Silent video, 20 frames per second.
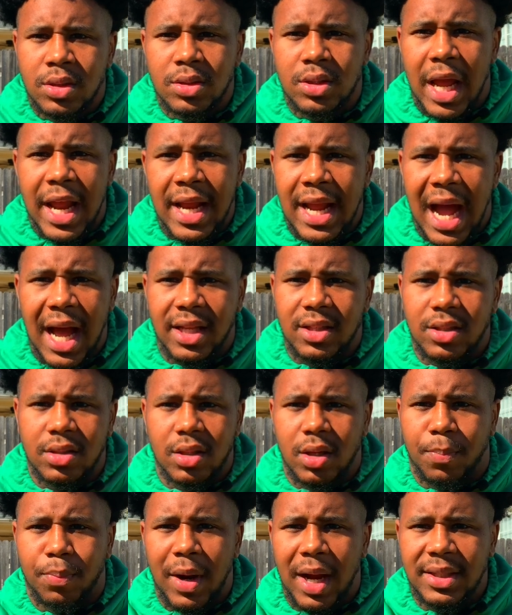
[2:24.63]
they got
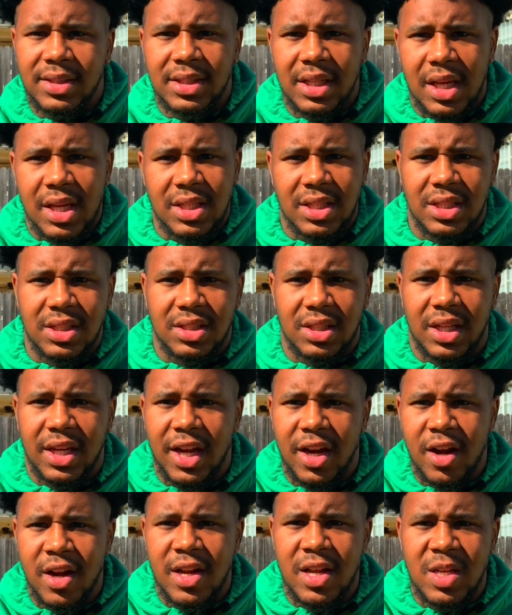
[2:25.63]
a process and
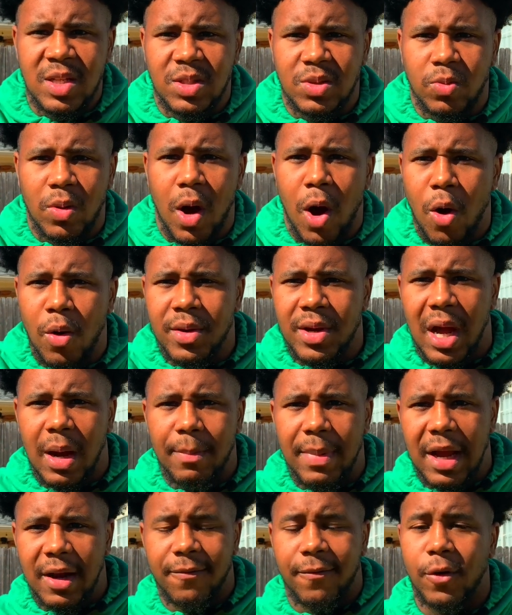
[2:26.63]
security's holding y'all
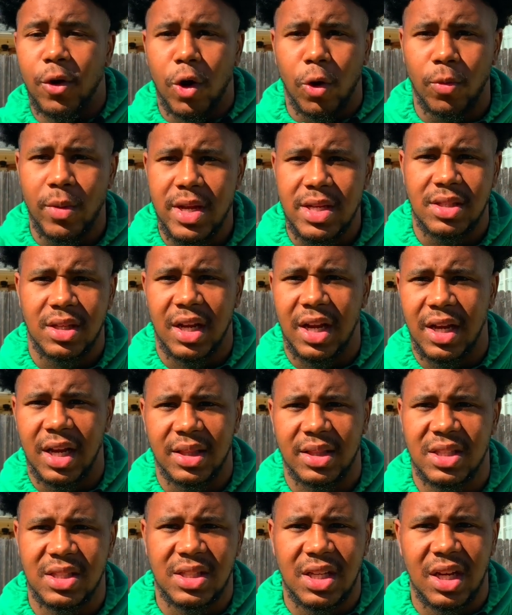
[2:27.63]
back for no reason and
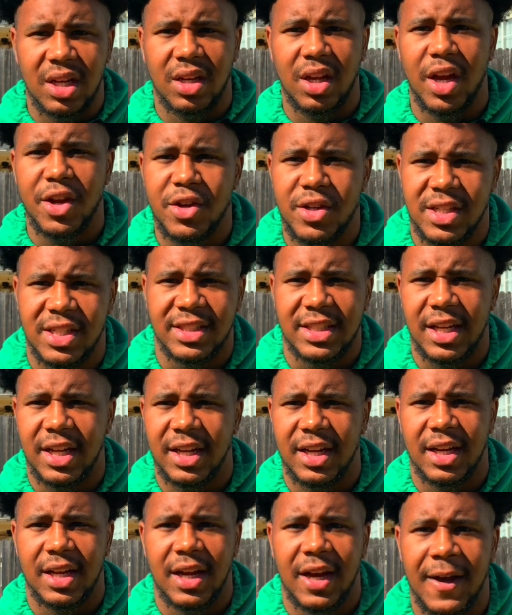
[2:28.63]
nothing's getting done. You just
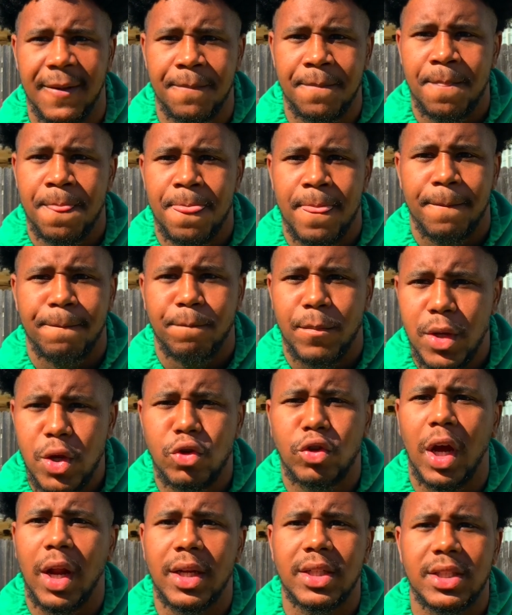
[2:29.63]
standing in line. When you're
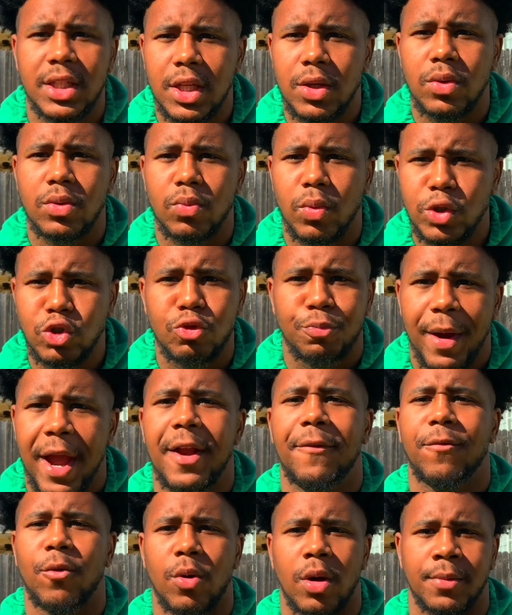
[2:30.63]
trying to see what you
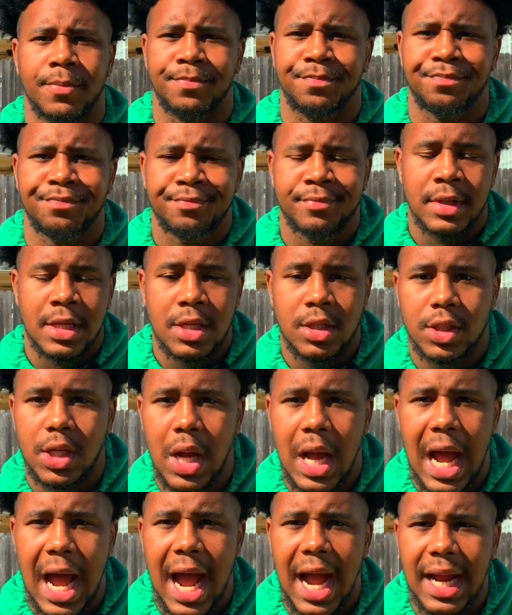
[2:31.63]
paid for. So
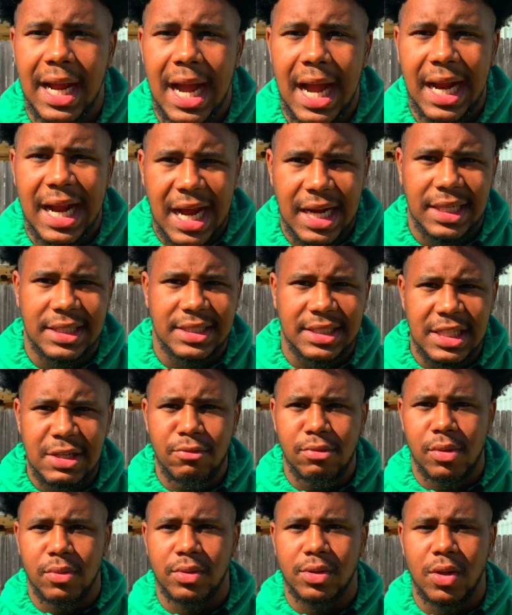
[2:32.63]
I kind of see
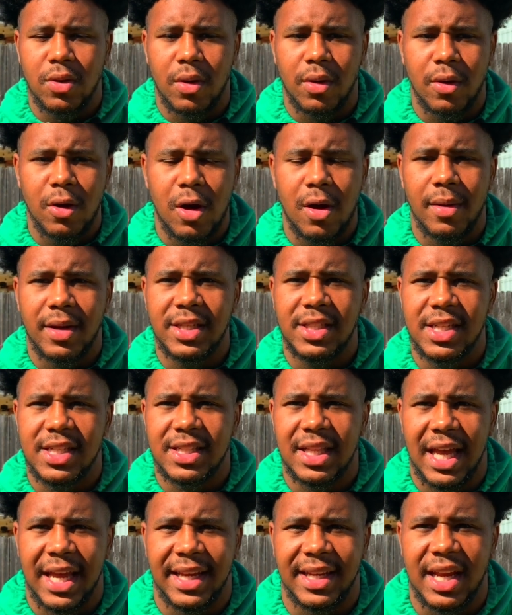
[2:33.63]
what was going on. It's
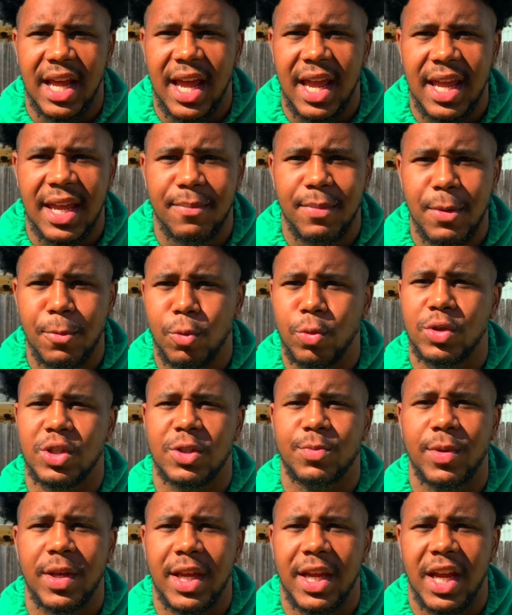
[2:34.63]
just like, dang, people were
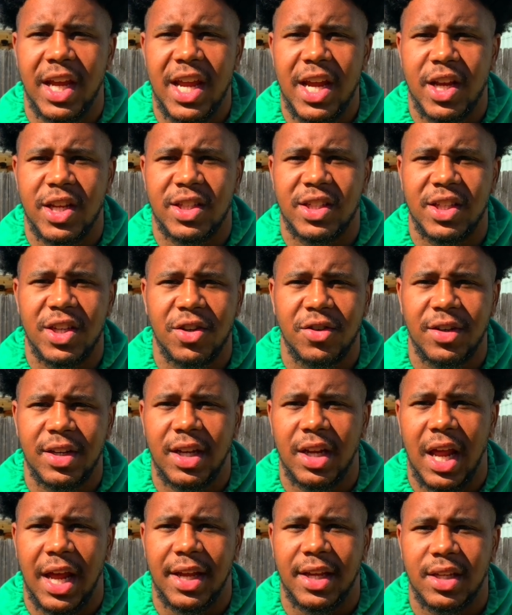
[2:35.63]
just being
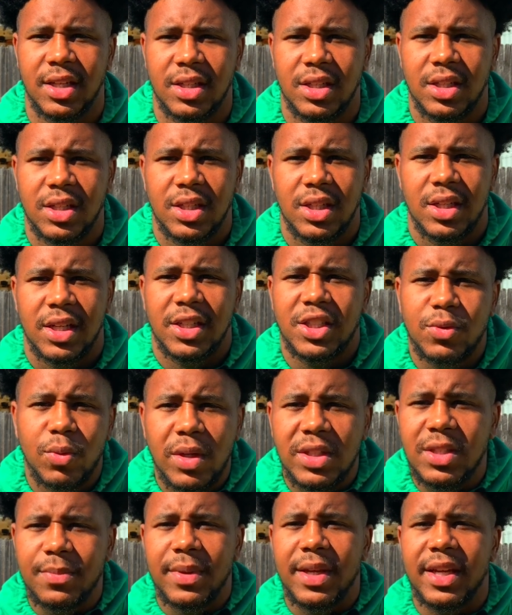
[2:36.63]
inconsiderate. Like, it just
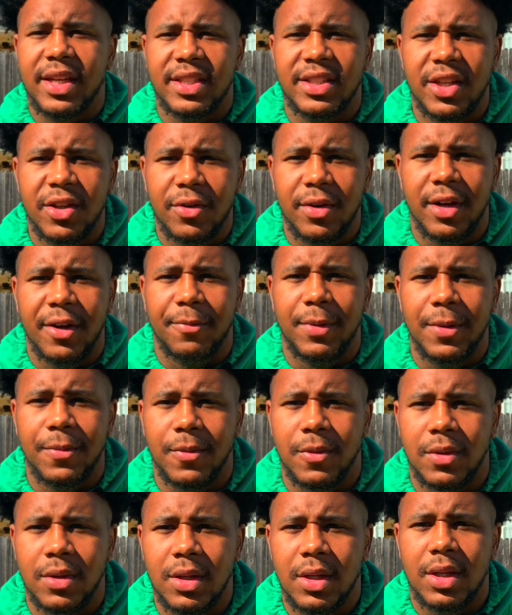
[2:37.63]
wasn't being considerate of
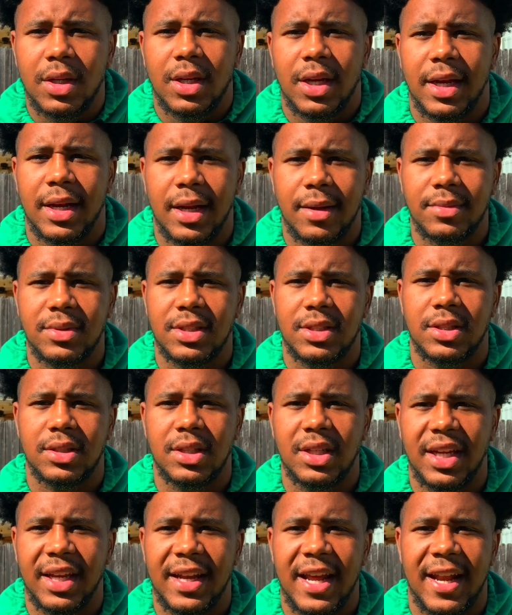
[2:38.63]
people. And I'm just
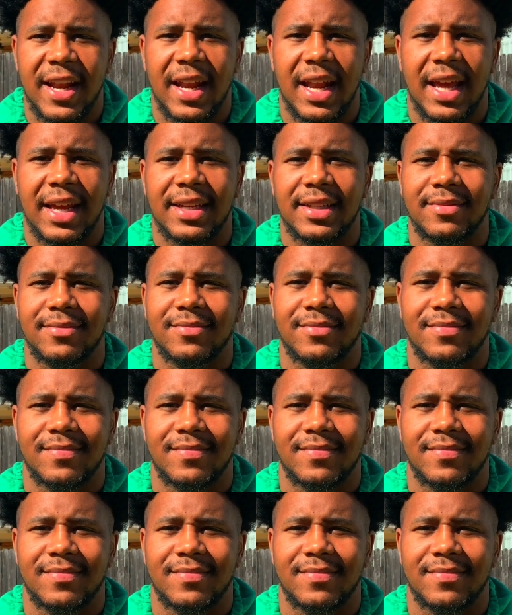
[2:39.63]
looking at it like,